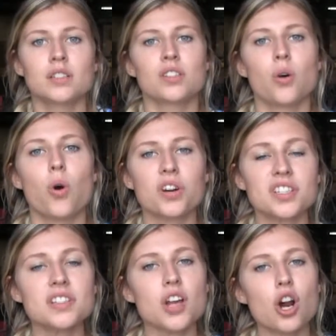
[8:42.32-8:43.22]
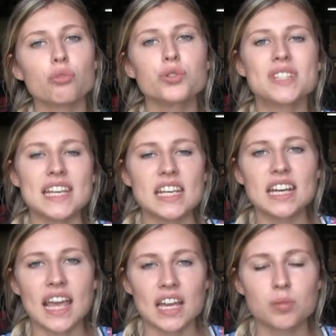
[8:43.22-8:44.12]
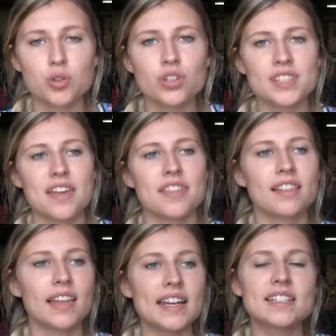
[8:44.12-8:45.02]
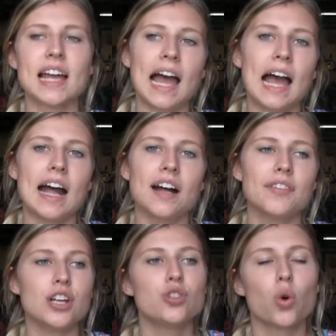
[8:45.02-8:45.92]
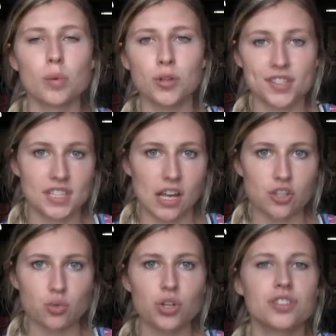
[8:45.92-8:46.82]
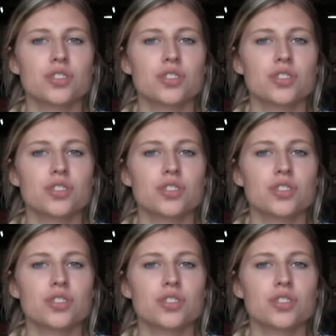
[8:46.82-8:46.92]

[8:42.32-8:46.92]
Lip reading: So horses are routine animals and they like to have a normal schedule.